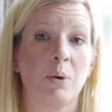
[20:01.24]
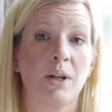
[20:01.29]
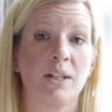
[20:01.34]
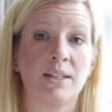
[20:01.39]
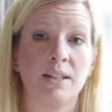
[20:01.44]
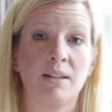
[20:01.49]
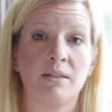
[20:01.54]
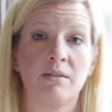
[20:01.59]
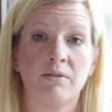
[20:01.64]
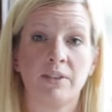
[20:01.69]
we
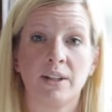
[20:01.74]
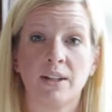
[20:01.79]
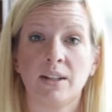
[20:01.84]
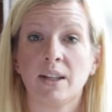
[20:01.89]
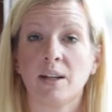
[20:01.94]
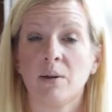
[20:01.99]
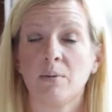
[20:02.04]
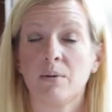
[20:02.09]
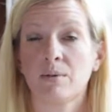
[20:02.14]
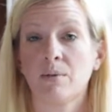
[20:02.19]
didn't feel
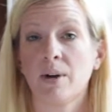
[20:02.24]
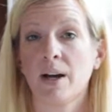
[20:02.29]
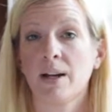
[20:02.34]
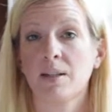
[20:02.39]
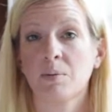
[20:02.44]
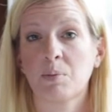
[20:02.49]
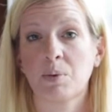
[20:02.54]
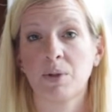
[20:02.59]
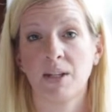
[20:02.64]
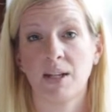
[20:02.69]
like it was right
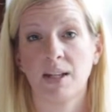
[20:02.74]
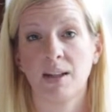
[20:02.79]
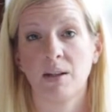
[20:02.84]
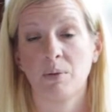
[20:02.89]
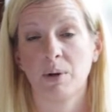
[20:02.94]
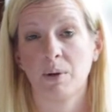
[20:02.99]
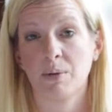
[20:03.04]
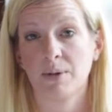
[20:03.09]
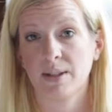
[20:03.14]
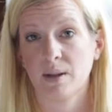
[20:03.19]
to pretend that
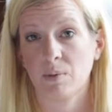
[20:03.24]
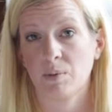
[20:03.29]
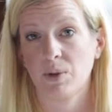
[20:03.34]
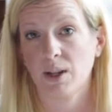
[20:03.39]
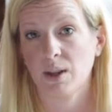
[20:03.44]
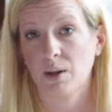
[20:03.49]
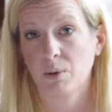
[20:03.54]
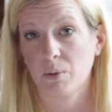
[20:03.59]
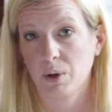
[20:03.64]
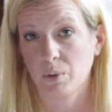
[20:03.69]
we were
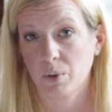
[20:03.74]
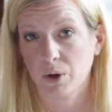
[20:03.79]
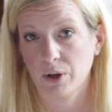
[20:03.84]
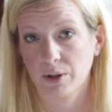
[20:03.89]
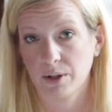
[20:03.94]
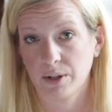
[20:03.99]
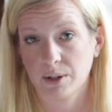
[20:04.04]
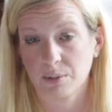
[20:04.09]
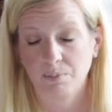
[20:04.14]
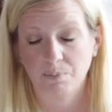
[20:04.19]
something that we
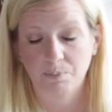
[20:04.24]
weren't.